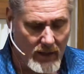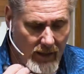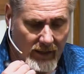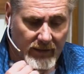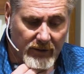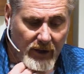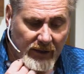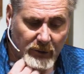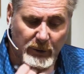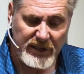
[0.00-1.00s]
And,
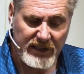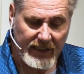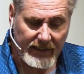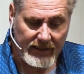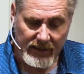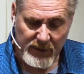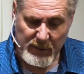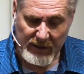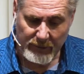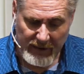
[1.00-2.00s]
and Christianity is
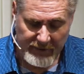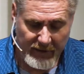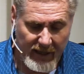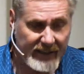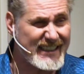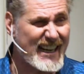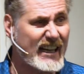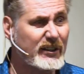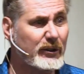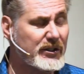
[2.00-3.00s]
being redefined as
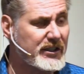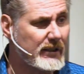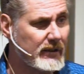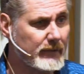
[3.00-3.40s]
haters.